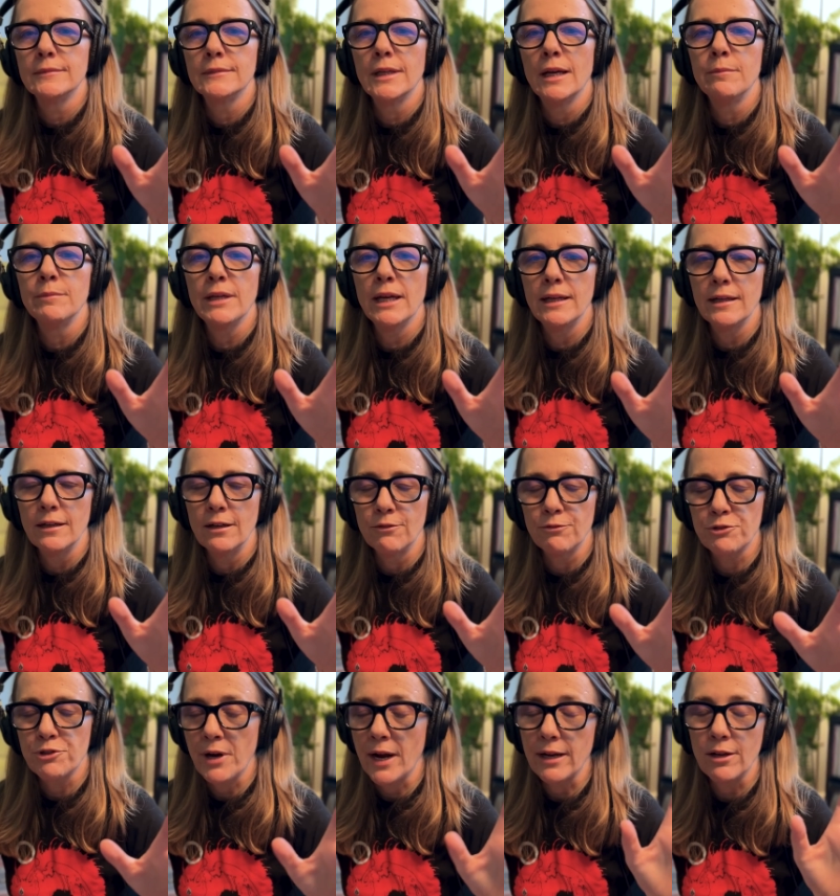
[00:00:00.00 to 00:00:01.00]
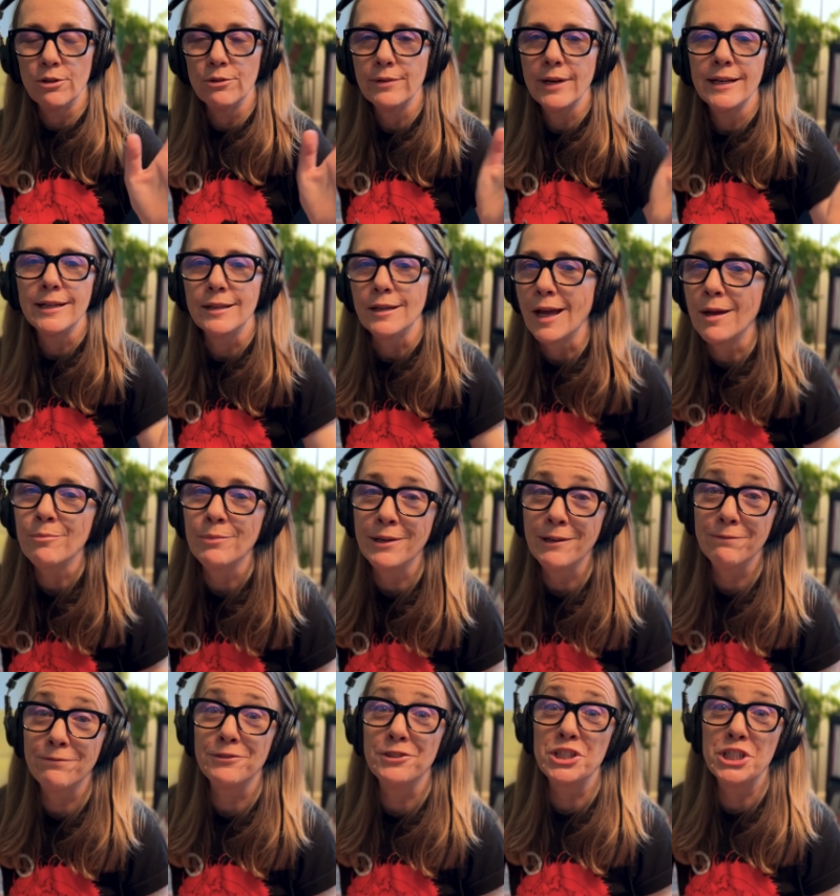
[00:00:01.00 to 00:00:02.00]
I'm getting off track already and
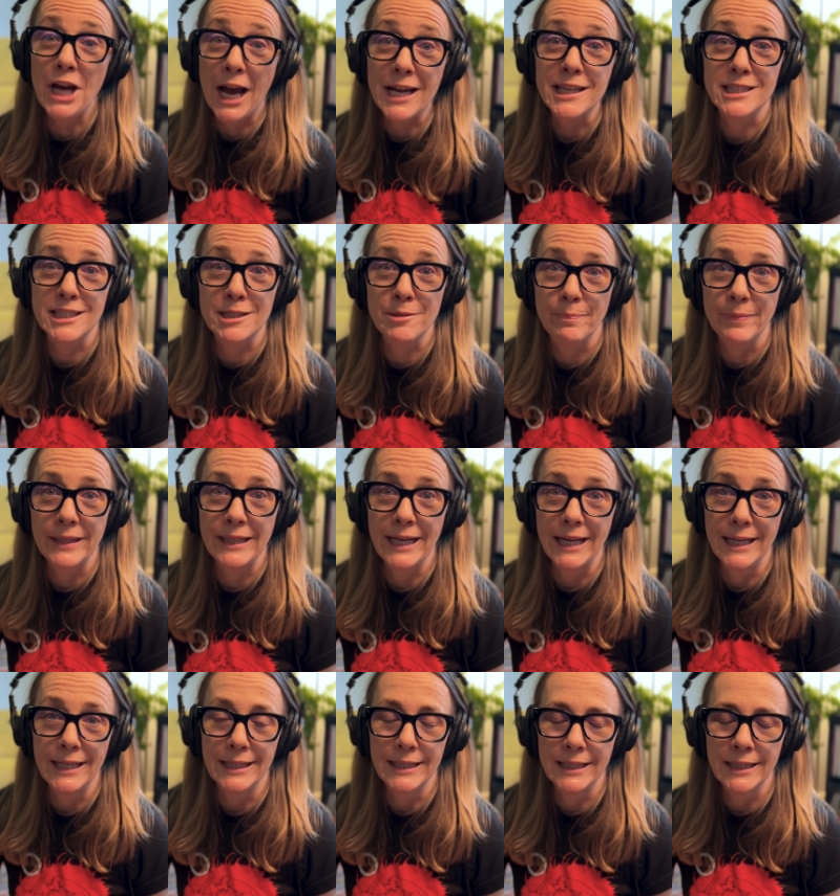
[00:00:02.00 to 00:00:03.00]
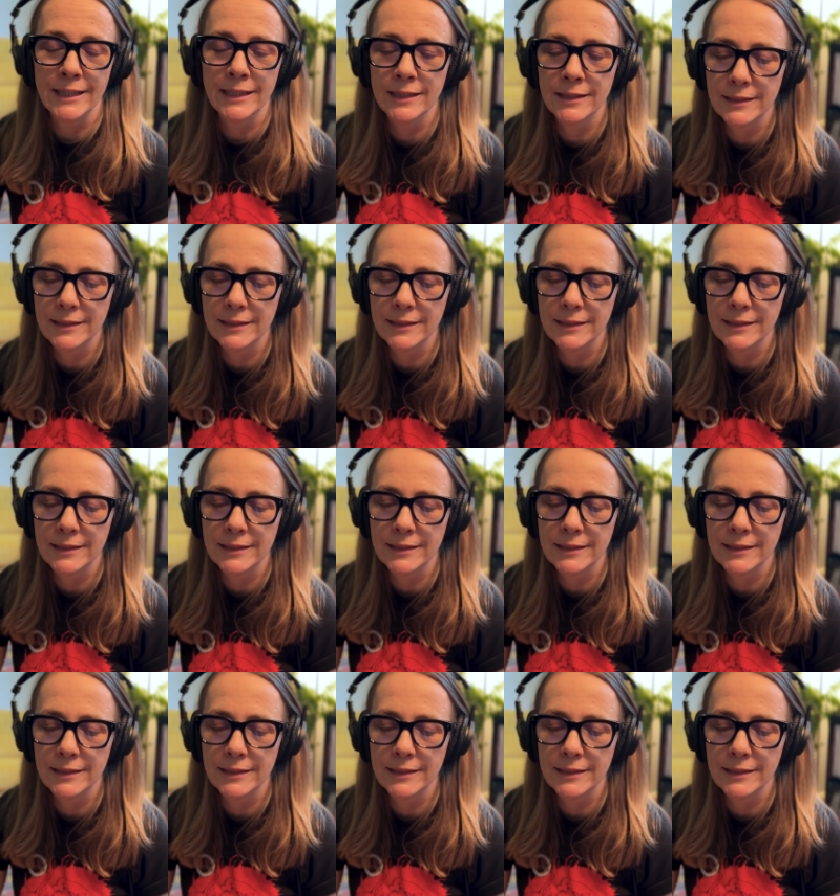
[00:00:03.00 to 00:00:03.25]
we've just begun.